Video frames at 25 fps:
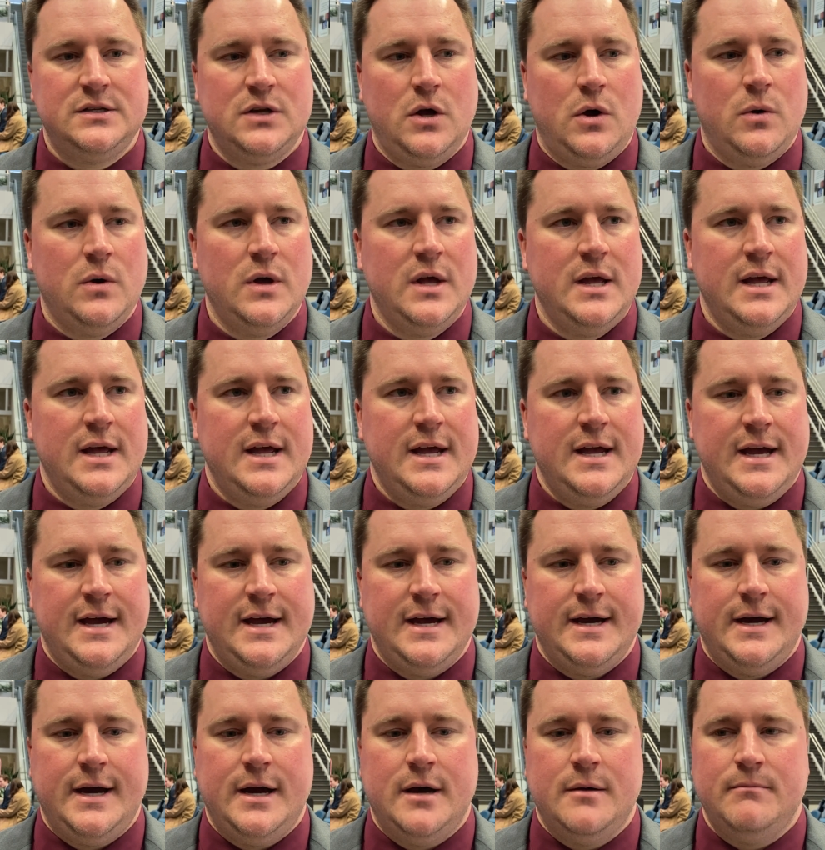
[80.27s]
So
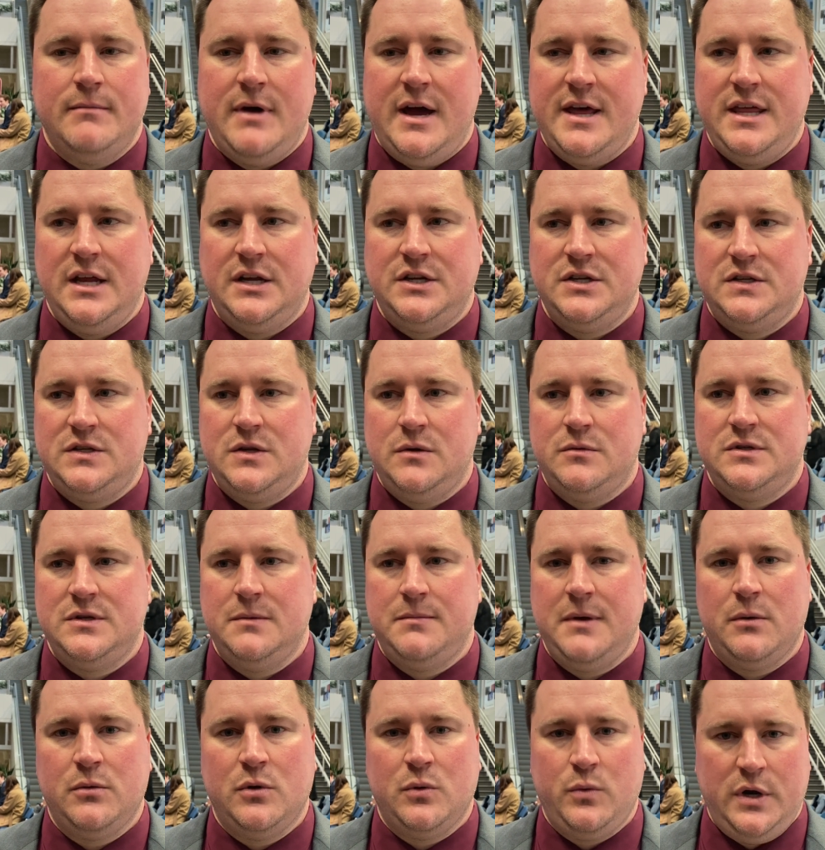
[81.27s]
I think just to
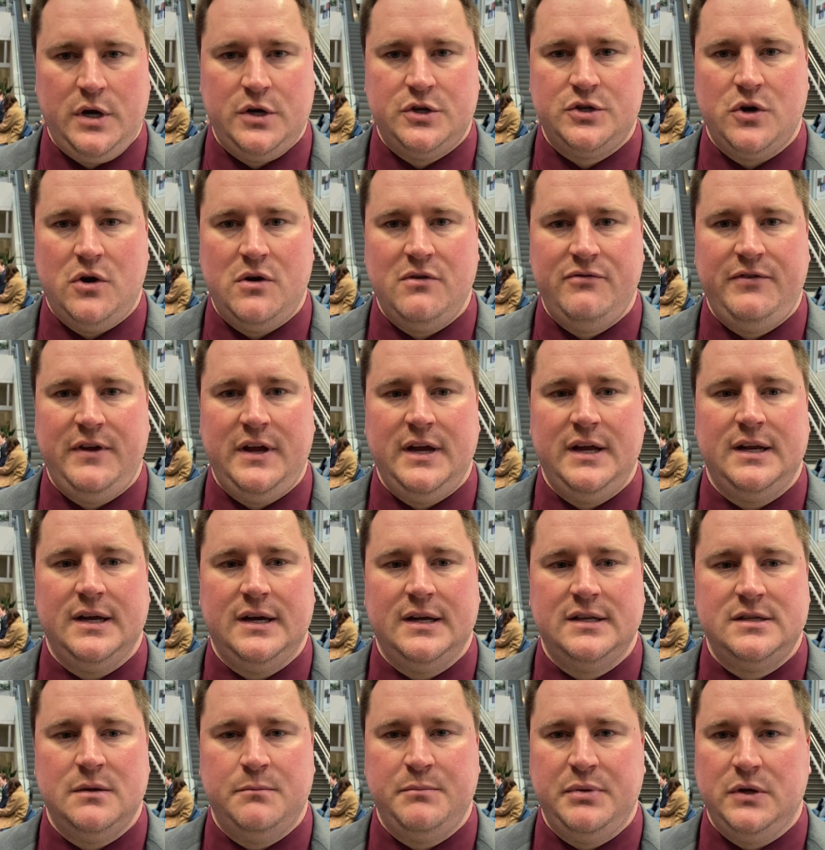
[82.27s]
be able to win a trophy,
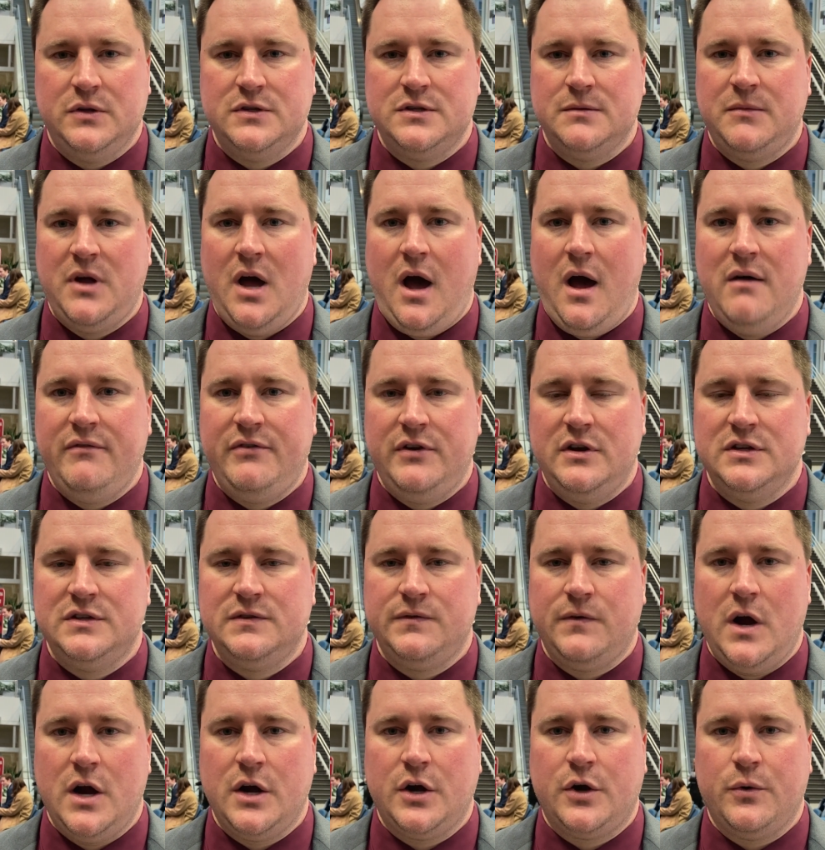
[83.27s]
to build some confidence
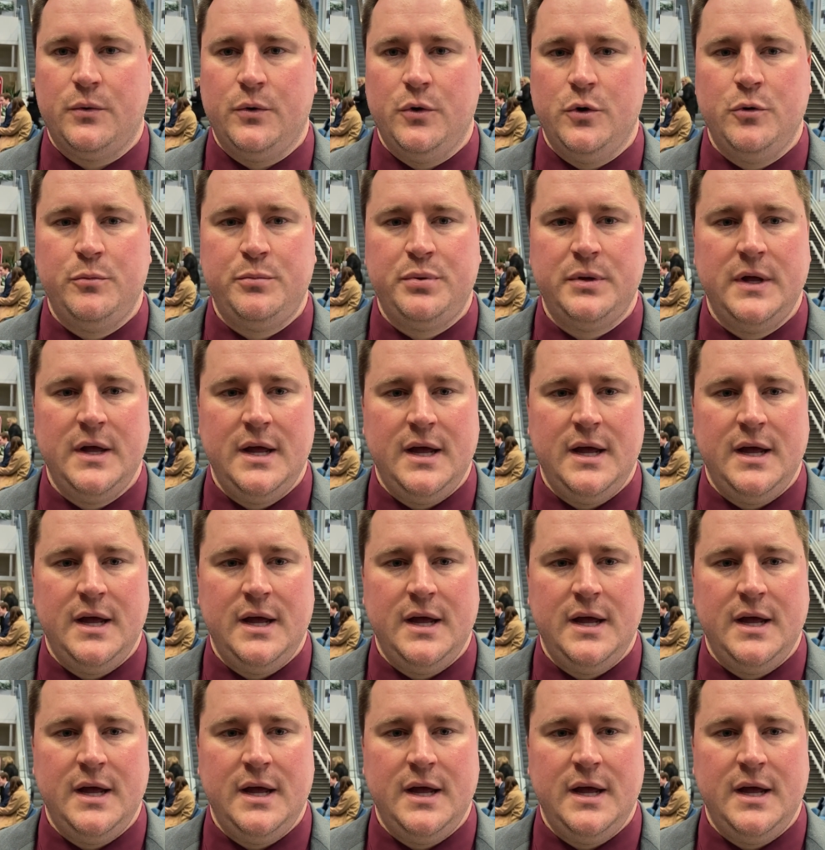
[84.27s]
for our group,